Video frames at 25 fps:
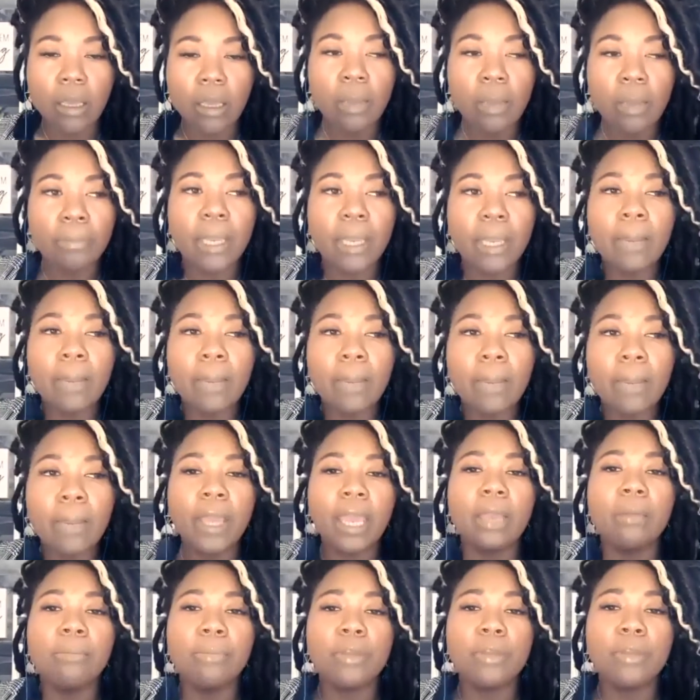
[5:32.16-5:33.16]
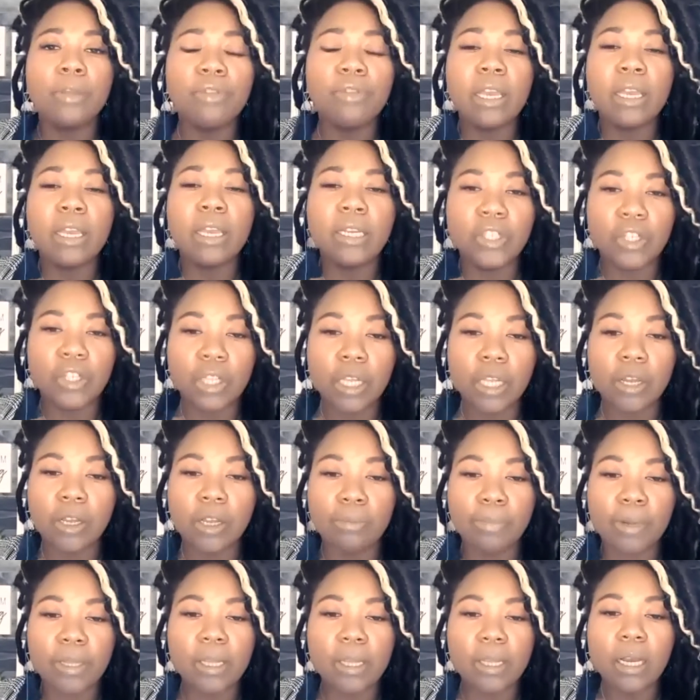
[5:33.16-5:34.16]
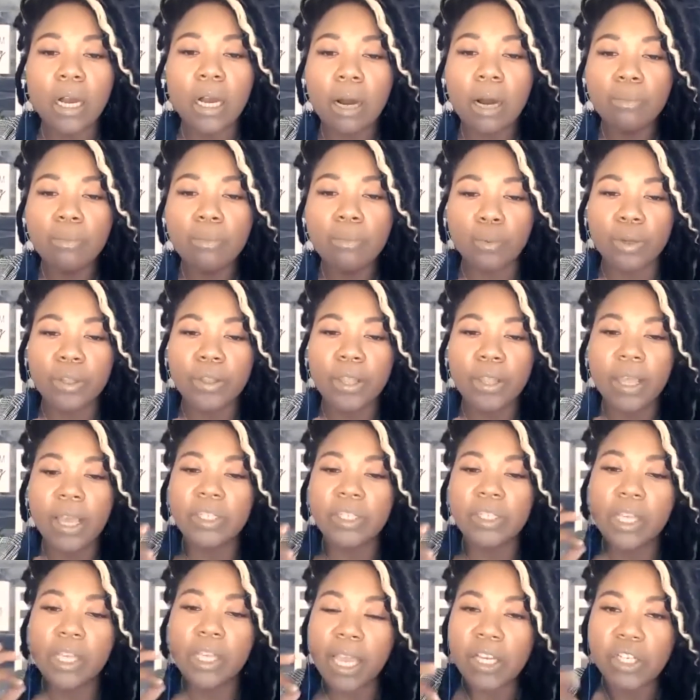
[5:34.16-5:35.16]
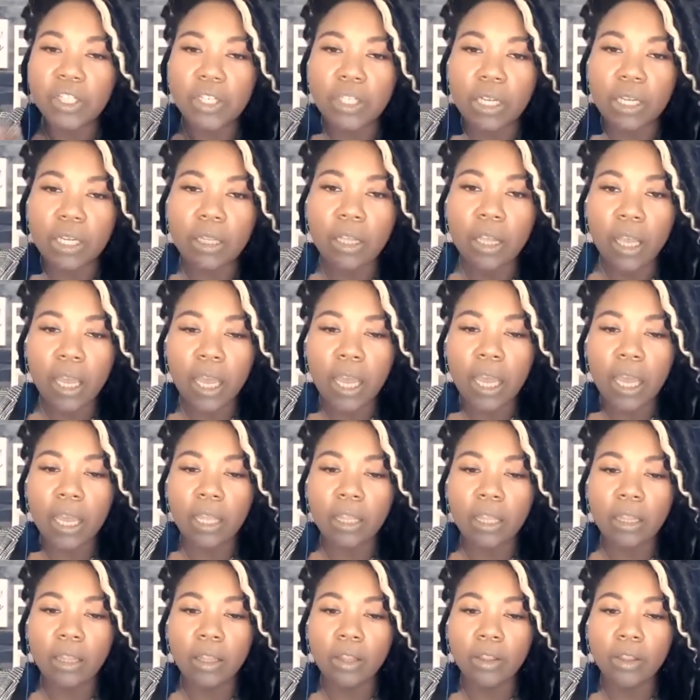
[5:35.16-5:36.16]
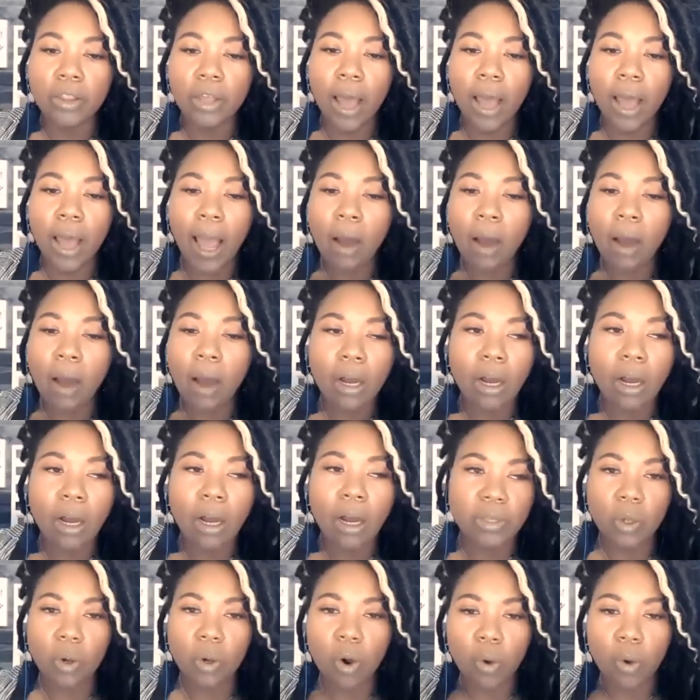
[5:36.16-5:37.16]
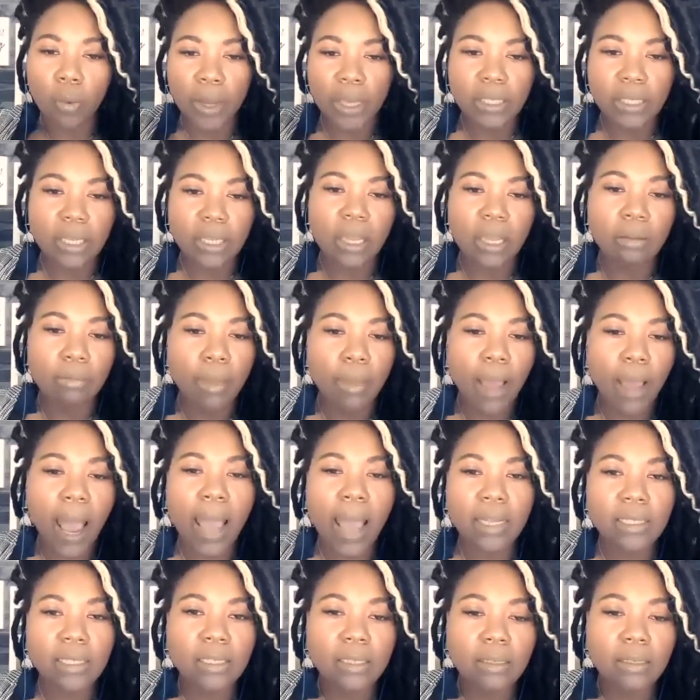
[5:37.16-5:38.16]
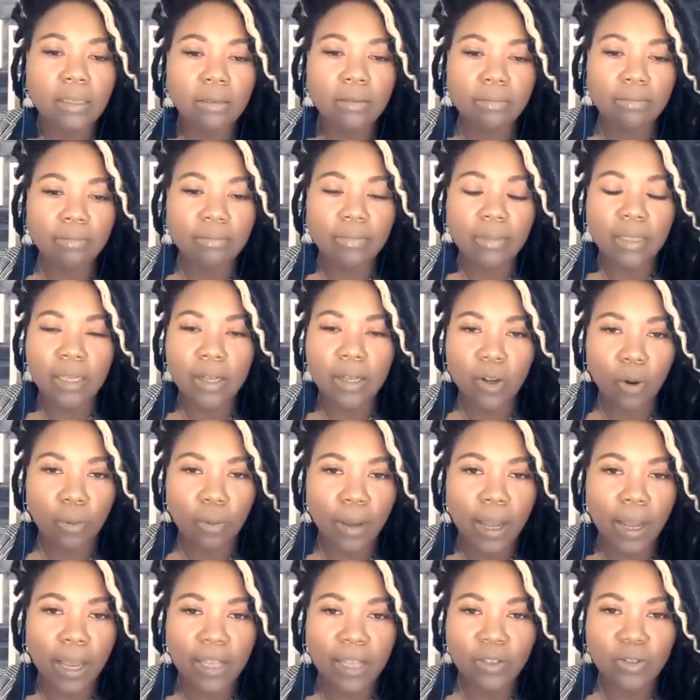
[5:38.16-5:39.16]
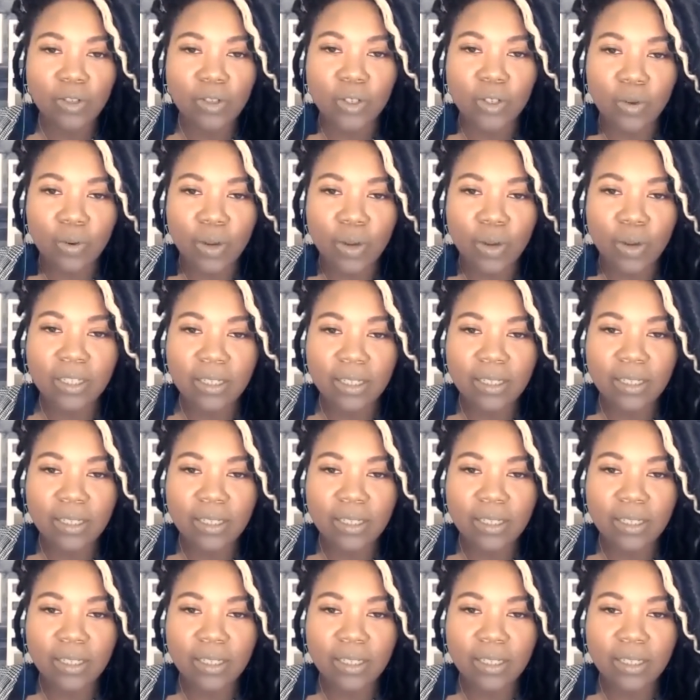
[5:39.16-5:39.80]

People can be re-engineered, but it comes with education and the outcome is always impact. Hope I answered your question.